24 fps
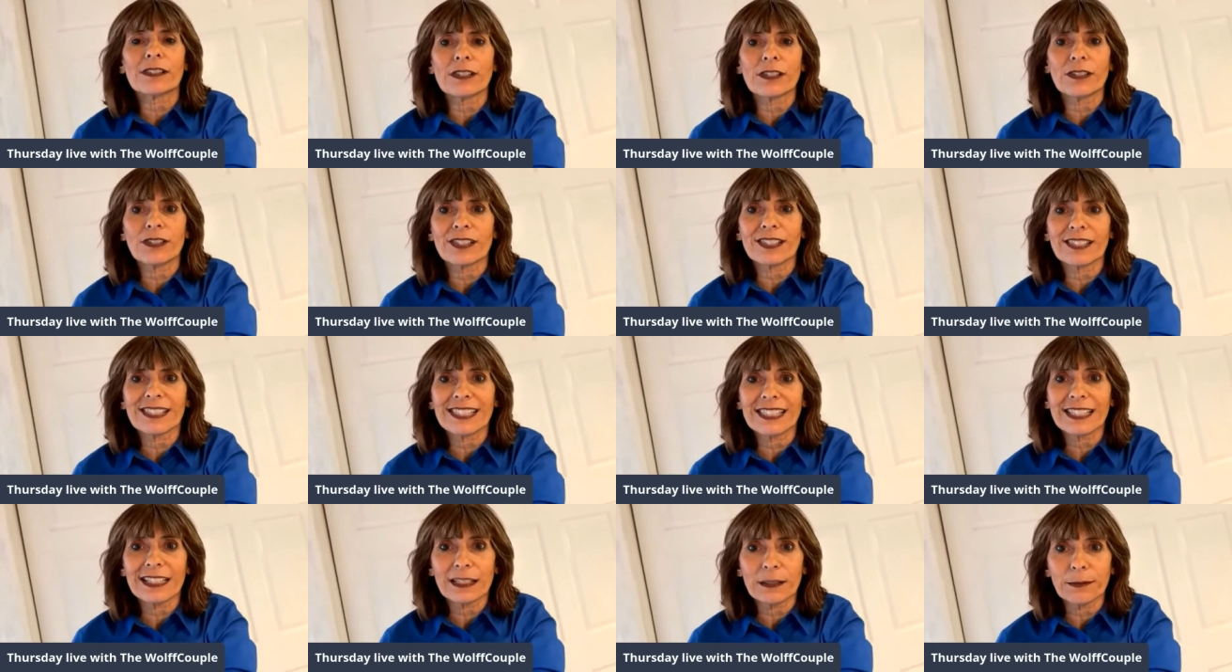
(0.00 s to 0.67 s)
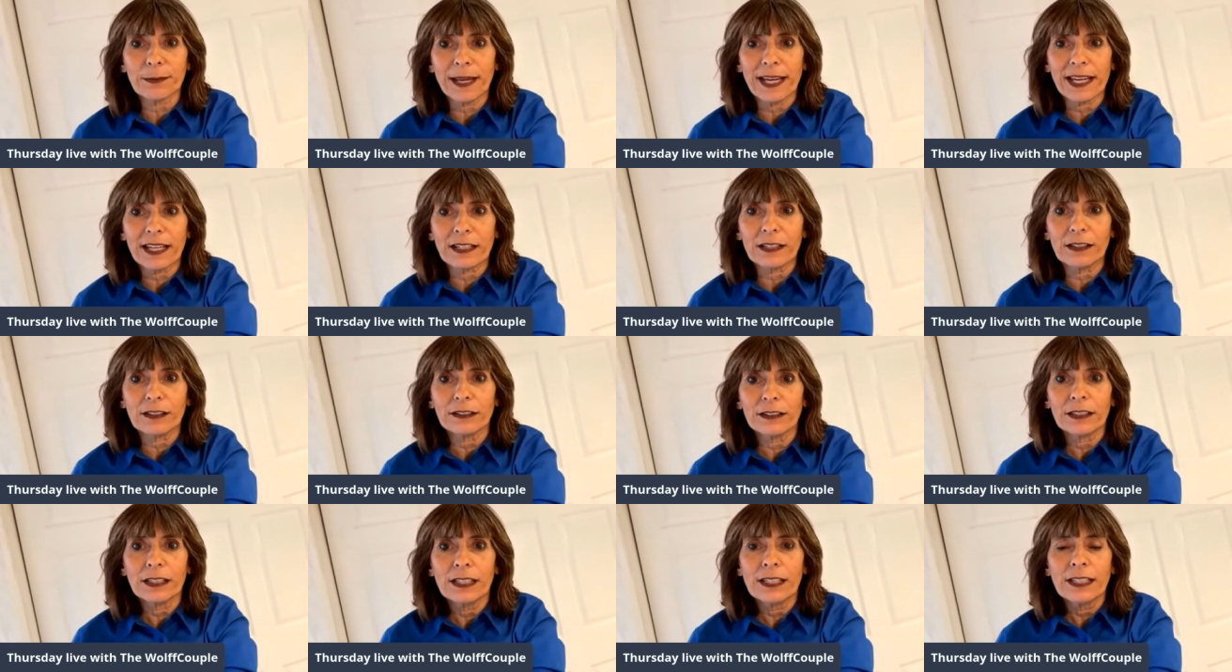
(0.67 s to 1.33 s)
they're the six
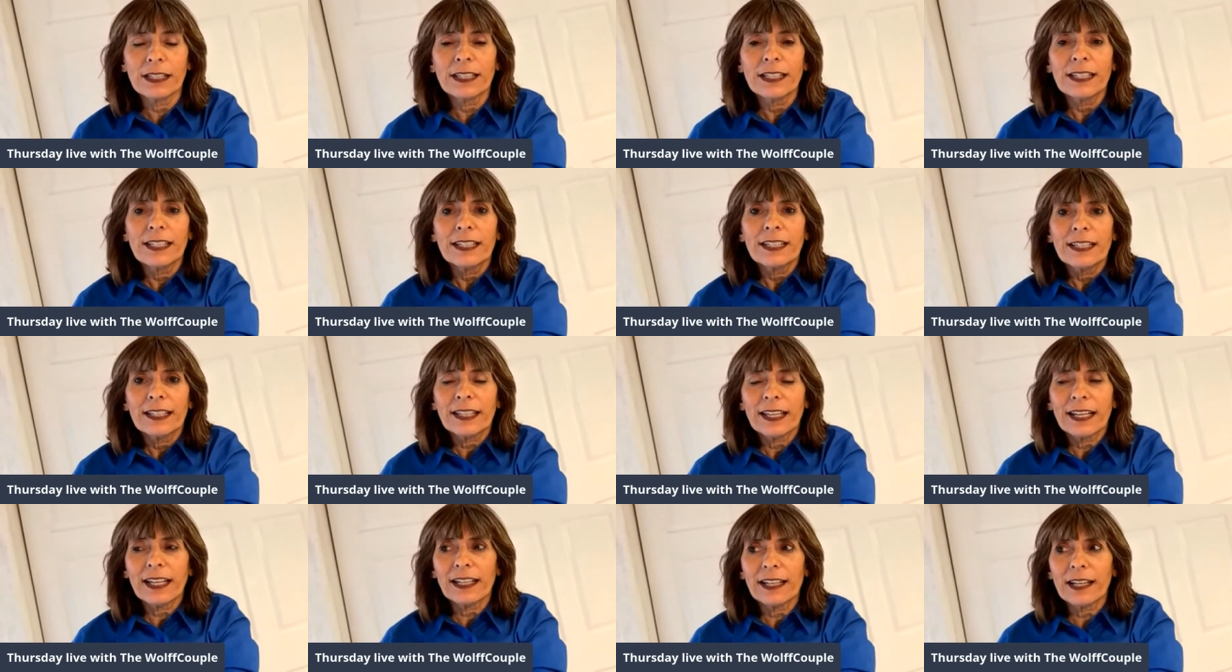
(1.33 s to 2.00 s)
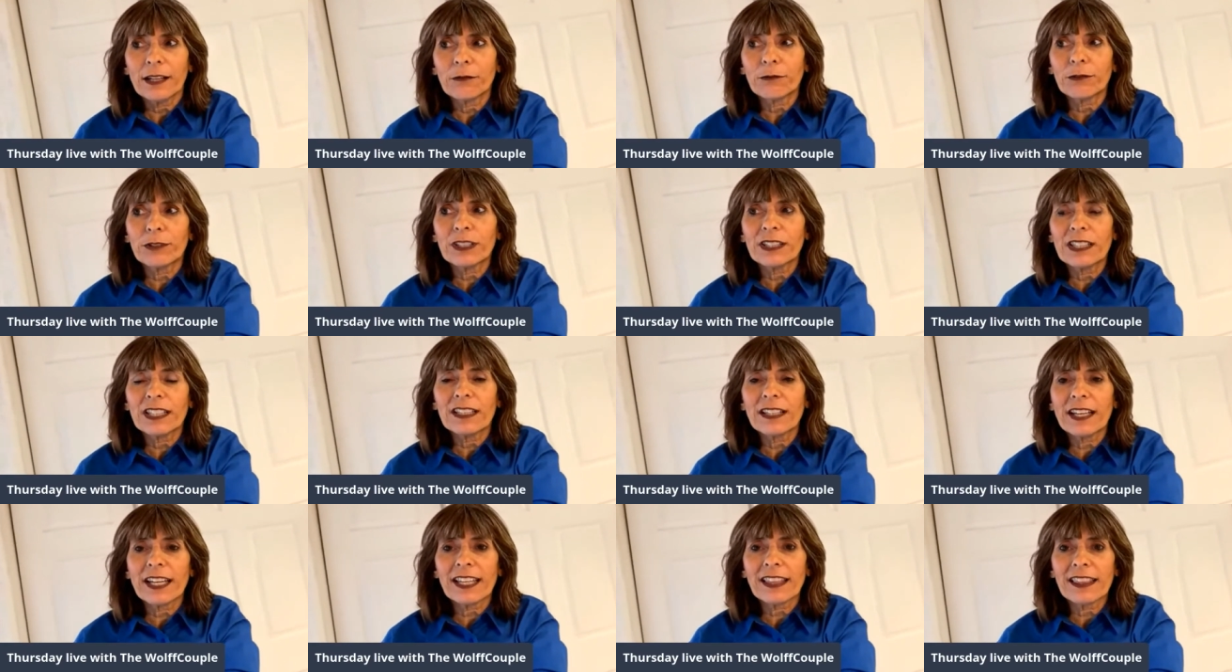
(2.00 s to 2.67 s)
panel. And I
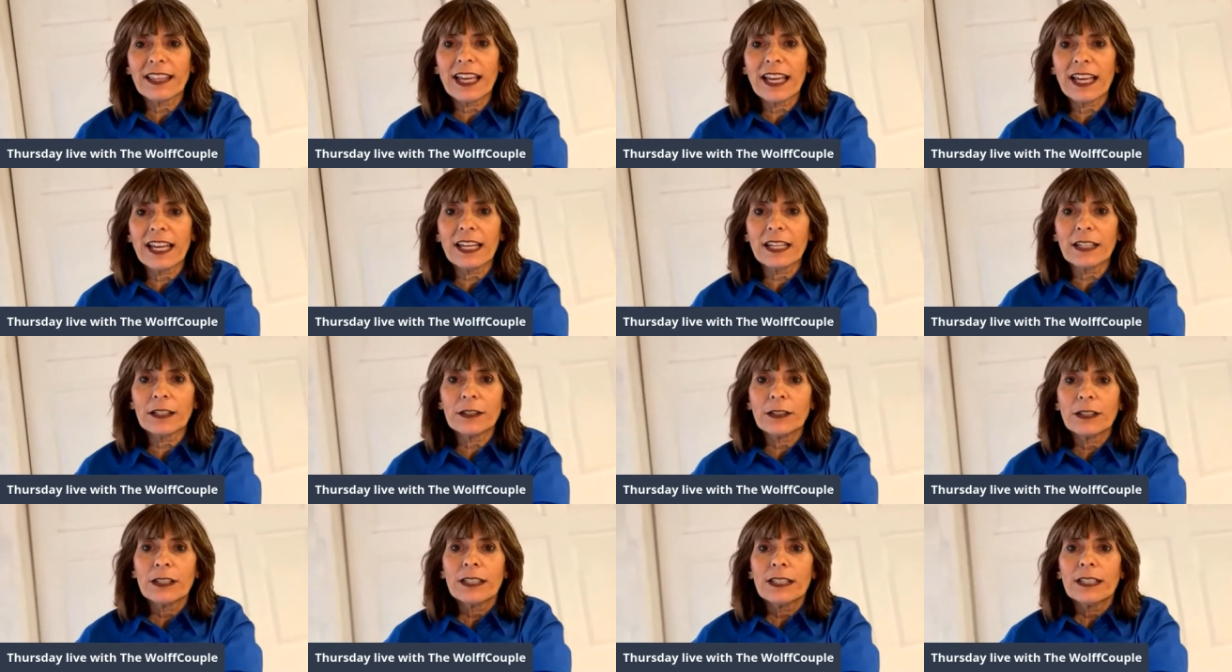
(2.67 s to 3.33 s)
really like that.